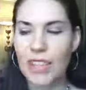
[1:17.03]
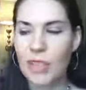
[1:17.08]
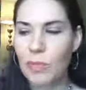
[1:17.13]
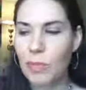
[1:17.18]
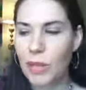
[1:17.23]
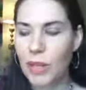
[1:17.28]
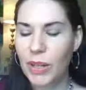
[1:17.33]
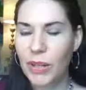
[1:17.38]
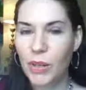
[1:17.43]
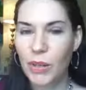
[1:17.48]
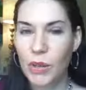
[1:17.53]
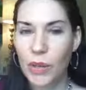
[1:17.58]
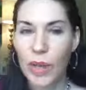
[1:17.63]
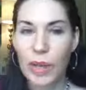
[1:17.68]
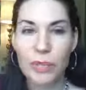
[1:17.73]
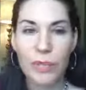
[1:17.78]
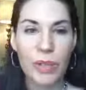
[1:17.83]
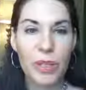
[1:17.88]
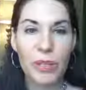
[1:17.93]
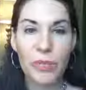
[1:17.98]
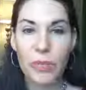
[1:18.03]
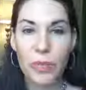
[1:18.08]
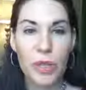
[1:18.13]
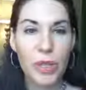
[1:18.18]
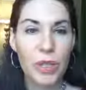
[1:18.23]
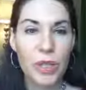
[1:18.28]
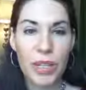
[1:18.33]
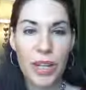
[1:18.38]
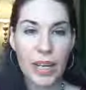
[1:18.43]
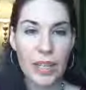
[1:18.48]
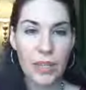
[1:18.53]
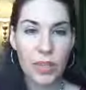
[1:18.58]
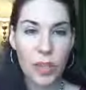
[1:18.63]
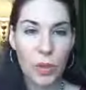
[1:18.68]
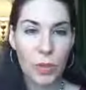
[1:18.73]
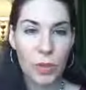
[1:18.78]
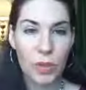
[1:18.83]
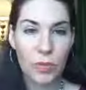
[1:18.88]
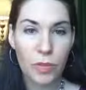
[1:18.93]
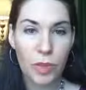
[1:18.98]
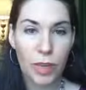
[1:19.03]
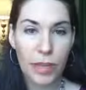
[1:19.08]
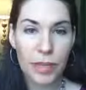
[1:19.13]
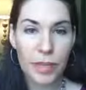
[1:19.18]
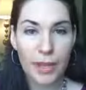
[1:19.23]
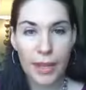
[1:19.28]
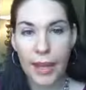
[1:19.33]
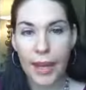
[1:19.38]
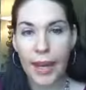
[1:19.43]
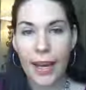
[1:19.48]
pretty cool. And we just had so much fun.